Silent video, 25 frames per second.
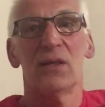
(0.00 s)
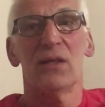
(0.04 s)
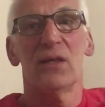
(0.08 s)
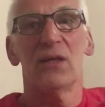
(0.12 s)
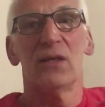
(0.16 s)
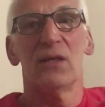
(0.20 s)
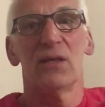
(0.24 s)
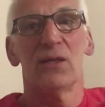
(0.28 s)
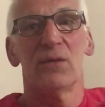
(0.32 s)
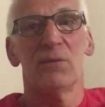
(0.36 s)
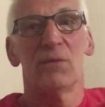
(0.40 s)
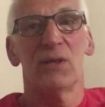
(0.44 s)

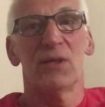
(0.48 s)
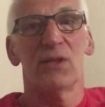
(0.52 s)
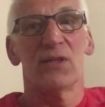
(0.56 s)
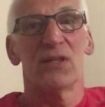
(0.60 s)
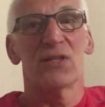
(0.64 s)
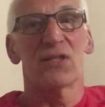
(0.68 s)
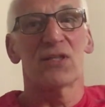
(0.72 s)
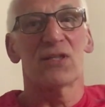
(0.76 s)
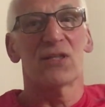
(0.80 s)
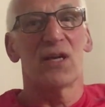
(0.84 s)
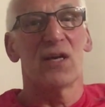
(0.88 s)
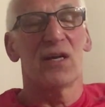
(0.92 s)
um, at the
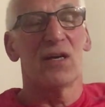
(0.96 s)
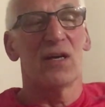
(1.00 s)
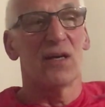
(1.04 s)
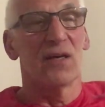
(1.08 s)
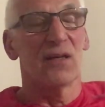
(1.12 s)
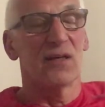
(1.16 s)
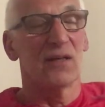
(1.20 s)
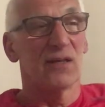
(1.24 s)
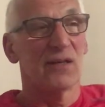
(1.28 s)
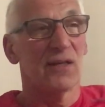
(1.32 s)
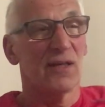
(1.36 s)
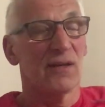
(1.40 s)

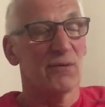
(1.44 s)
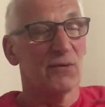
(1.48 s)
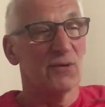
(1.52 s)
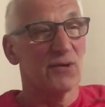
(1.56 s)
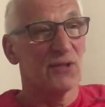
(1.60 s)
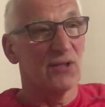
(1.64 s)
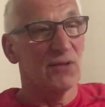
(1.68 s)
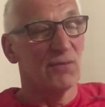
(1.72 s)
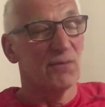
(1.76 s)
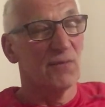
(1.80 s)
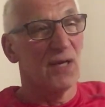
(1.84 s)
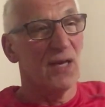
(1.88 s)
start, and there were
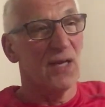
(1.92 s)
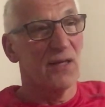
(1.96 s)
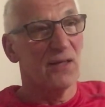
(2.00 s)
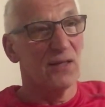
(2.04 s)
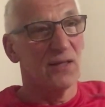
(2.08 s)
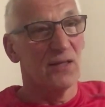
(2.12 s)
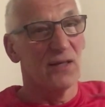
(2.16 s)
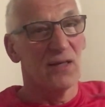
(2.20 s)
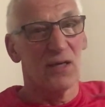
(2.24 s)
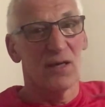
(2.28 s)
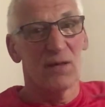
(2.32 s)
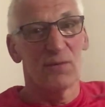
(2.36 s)
some
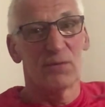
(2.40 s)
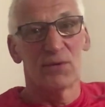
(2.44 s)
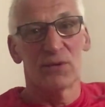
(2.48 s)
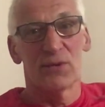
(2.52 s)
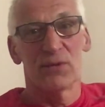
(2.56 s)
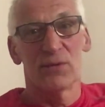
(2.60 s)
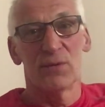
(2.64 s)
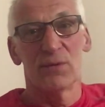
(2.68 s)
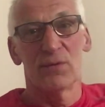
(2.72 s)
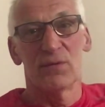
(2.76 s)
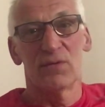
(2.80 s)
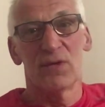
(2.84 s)
London clubs
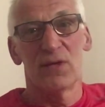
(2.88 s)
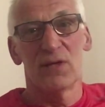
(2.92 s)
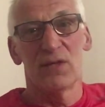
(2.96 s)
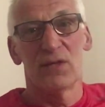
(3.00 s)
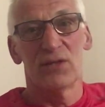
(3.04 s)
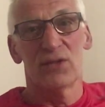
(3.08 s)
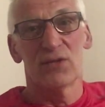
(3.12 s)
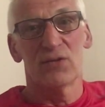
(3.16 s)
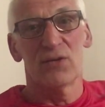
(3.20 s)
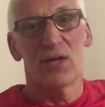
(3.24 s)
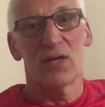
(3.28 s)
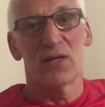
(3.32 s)
that were really
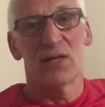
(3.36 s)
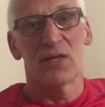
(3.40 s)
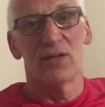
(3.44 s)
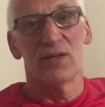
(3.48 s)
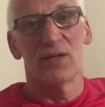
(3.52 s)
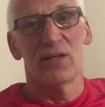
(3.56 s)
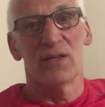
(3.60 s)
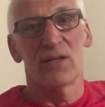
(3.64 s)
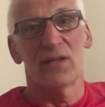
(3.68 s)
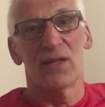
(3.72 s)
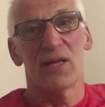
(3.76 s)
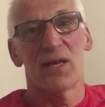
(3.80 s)
struggling
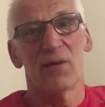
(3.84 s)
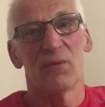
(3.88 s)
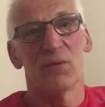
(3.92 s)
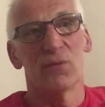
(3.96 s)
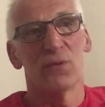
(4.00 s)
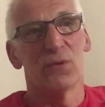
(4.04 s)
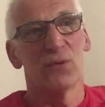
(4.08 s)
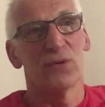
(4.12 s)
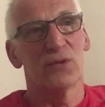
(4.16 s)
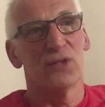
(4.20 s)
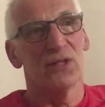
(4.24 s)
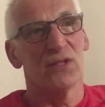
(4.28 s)
in that
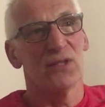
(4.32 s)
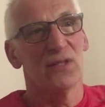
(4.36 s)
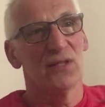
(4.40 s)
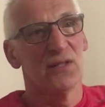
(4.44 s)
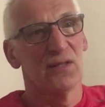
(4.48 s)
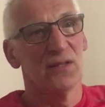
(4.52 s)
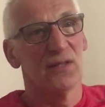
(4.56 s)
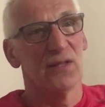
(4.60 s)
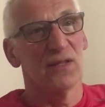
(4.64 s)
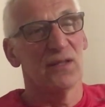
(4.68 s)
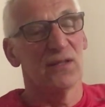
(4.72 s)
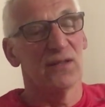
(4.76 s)
water.
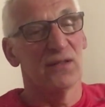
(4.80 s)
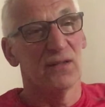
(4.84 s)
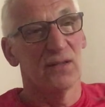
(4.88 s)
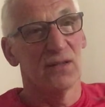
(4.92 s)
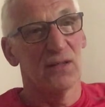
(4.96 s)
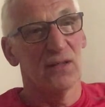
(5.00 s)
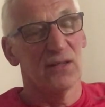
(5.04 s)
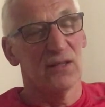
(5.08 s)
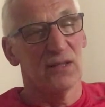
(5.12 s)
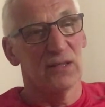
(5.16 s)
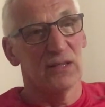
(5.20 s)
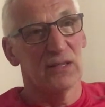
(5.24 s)

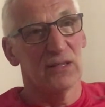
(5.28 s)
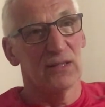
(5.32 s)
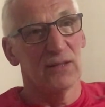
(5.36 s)
And